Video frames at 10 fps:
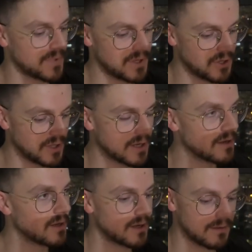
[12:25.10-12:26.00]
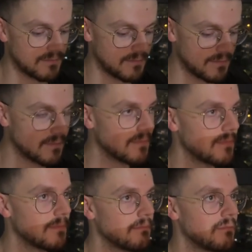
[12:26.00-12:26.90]
Click,
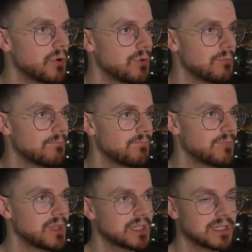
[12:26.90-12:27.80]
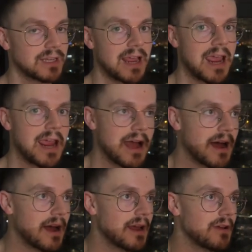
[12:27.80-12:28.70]
boom. This is an
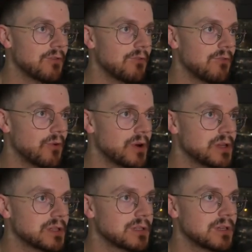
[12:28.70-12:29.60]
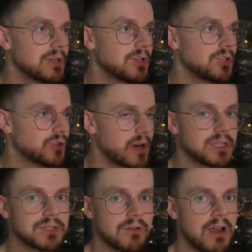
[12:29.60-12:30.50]
AI voice
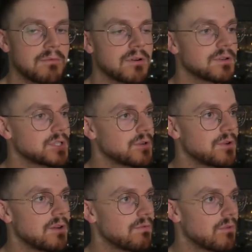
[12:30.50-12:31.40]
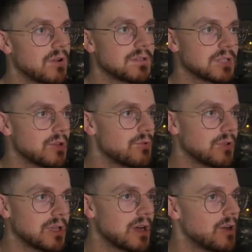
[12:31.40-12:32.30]
transcriber. So it runs
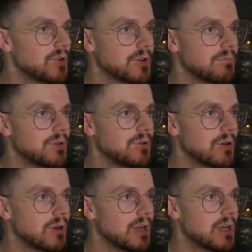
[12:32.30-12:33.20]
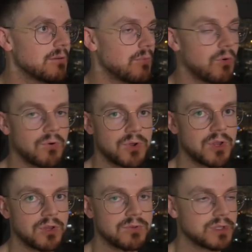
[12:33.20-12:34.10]
locally on your computer, or you
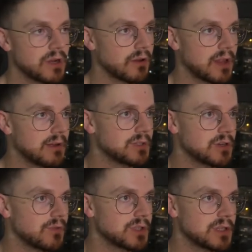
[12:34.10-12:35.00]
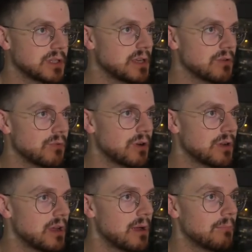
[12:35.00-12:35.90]
can use their cloud services, either one.
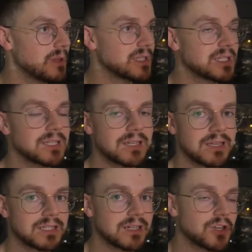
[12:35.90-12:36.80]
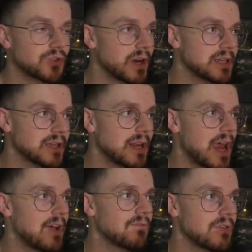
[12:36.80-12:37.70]
But this is going to translate
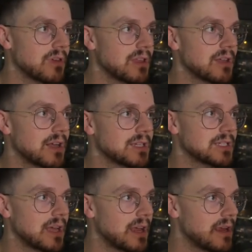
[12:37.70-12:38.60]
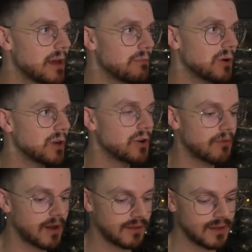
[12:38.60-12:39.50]
everything that I say and put it
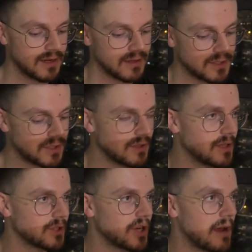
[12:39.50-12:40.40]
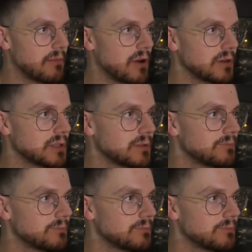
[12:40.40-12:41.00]
directly into this chat box.